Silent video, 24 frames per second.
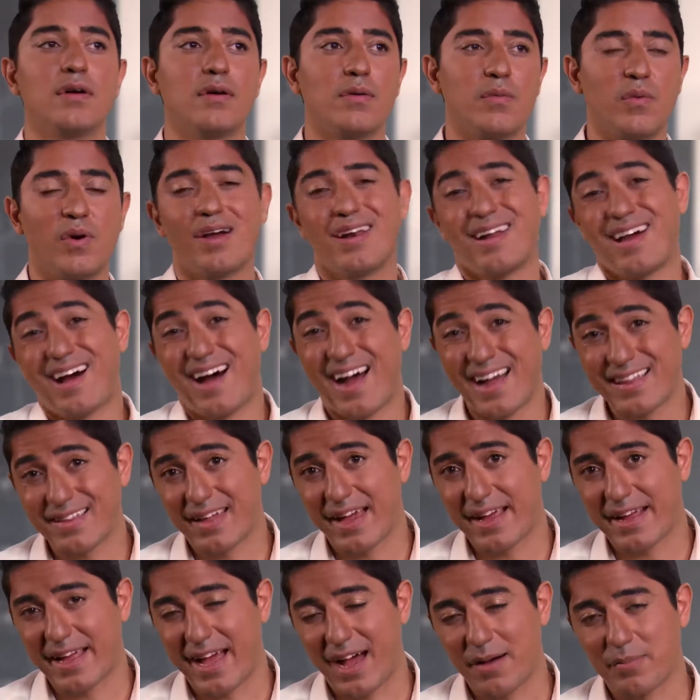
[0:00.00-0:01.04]
1, I
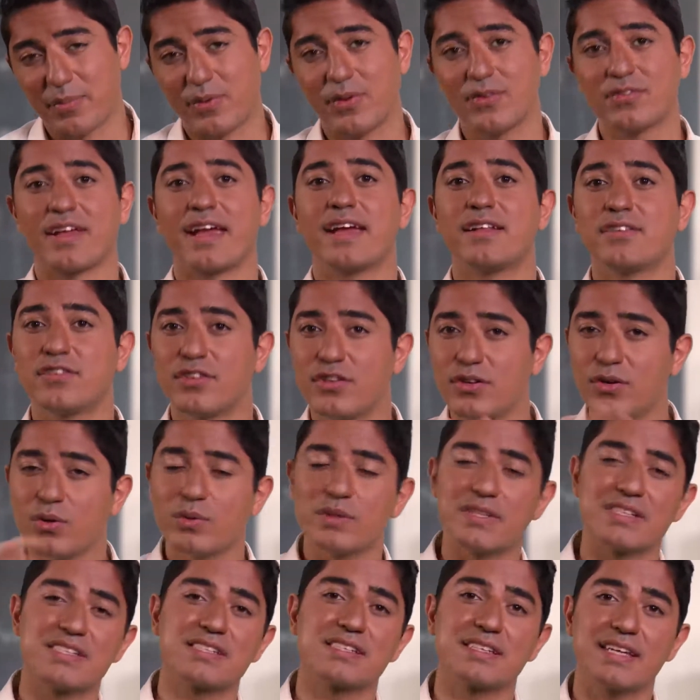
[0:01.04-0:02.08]
like apples, and 2,
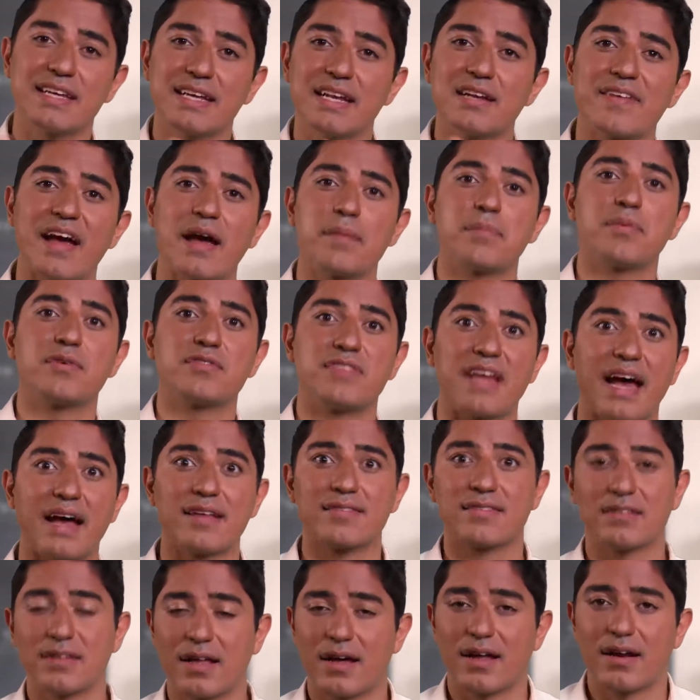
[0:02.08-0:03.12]
the skin of apples
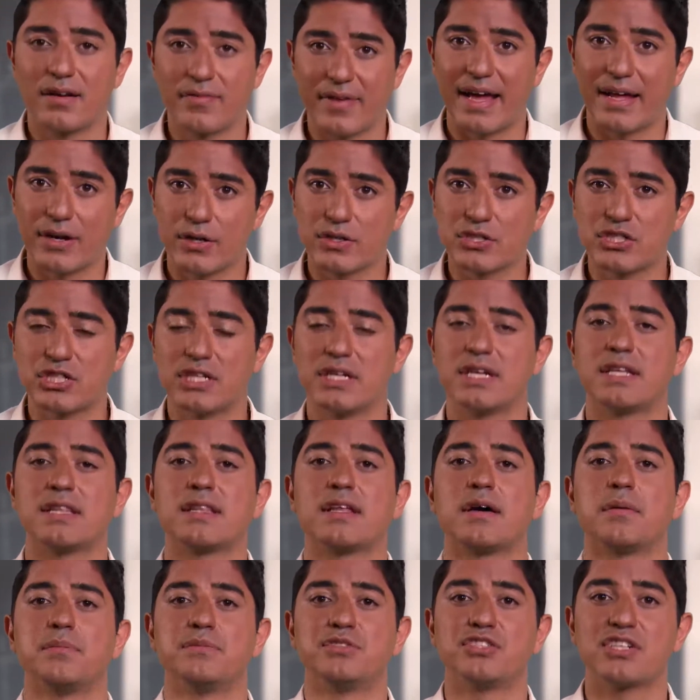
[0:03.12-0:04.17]
has a lot of energy in
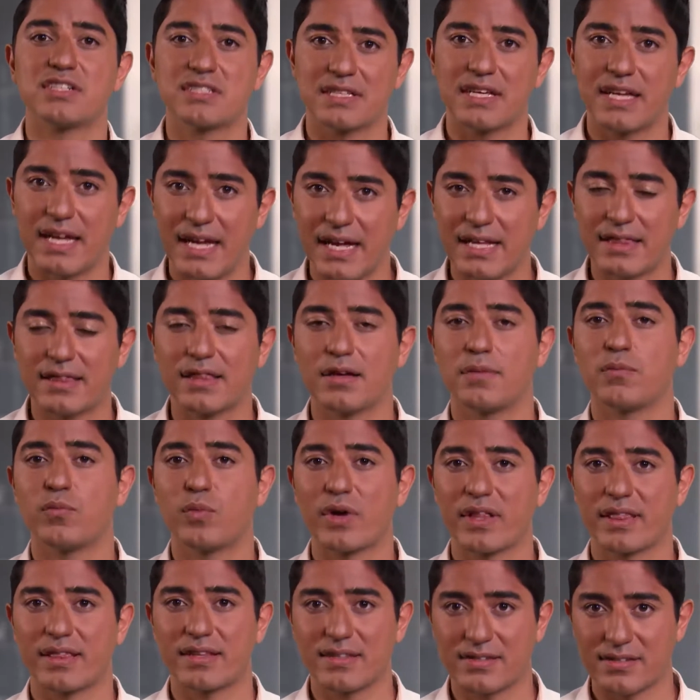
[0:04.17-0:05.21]
them. Just eat them
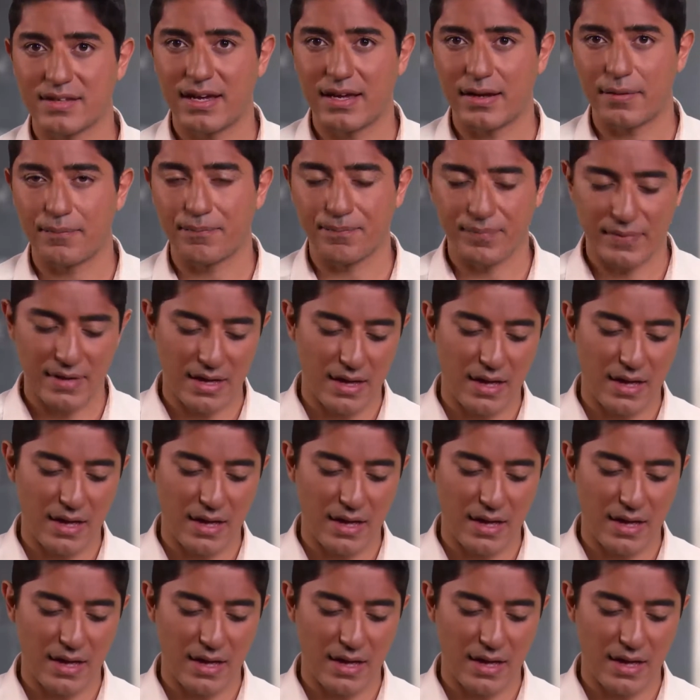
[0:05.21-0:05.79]
with the skin.